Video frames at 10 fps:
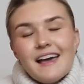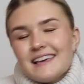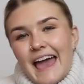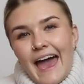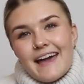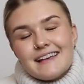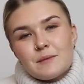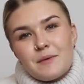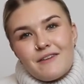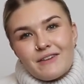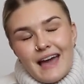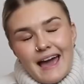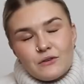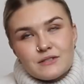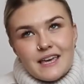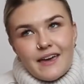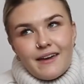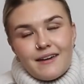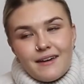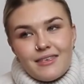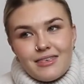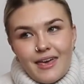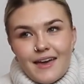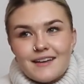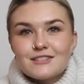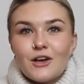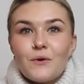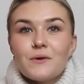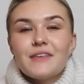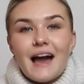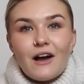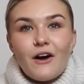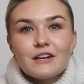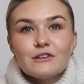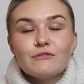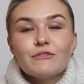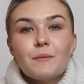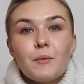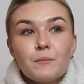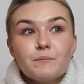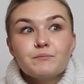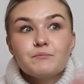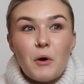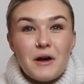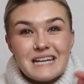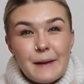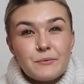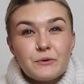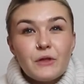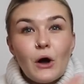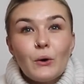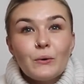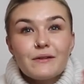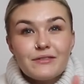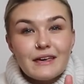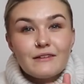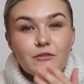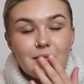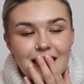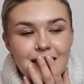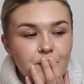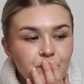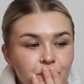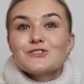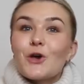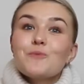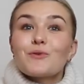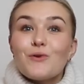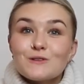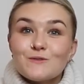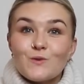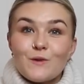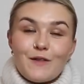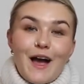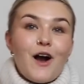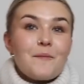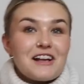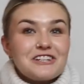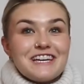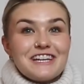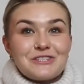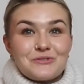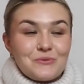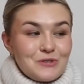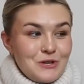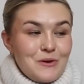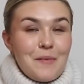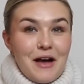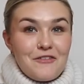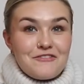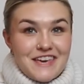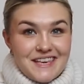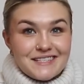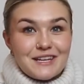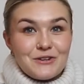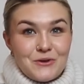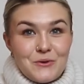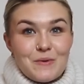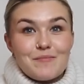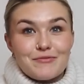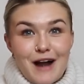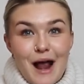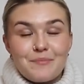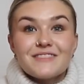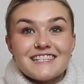Yeah, it's a bit of a chaotic thing, so that kind of put a damper on the whole thing for me. So because of all of that, I'm actually here to talk to you about this new pram.